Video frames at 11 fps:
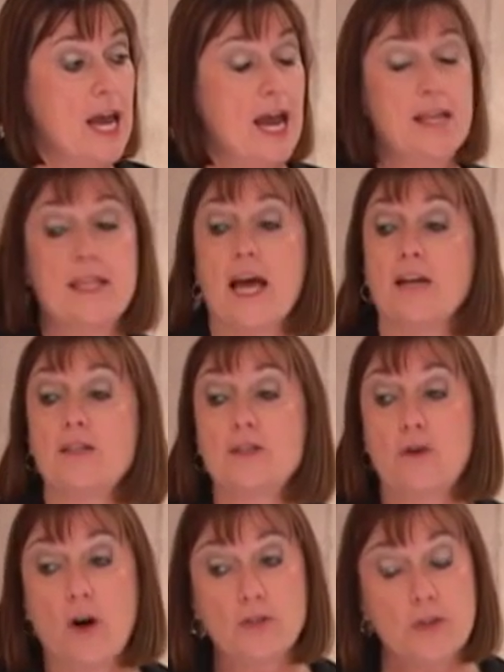And then
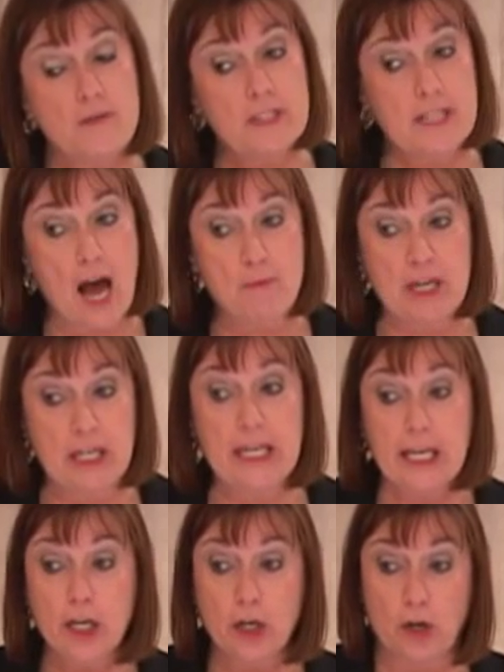you also have a dominant
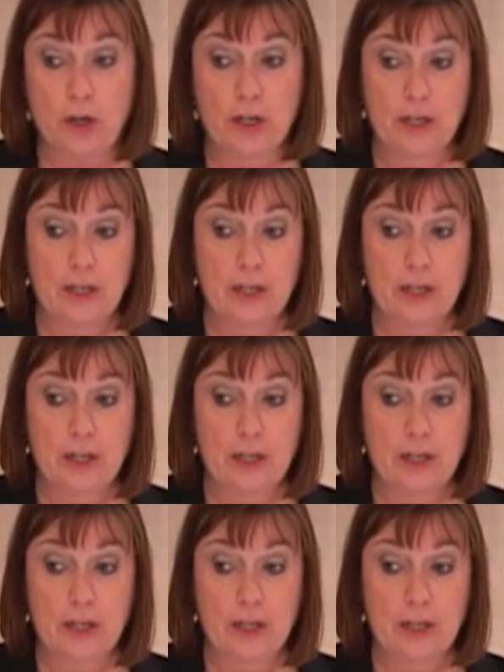ear.